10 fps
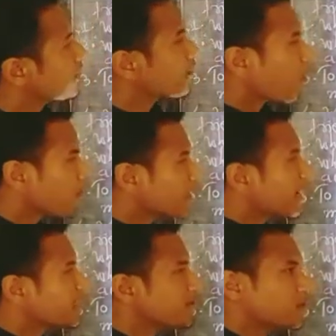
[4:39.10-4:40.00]
economic
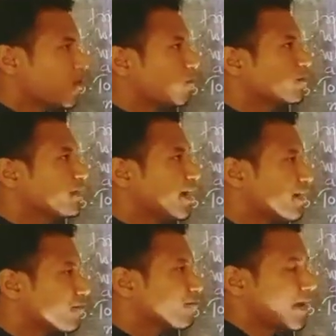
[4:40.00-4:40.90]
activity of
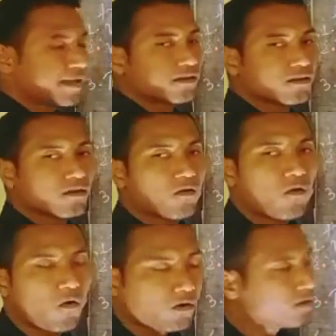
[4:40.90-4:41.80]
that man
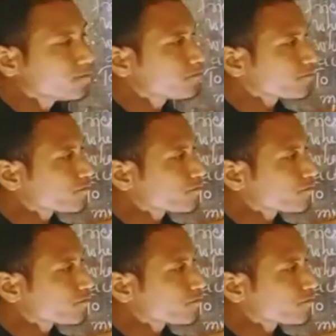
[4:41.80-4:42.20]
or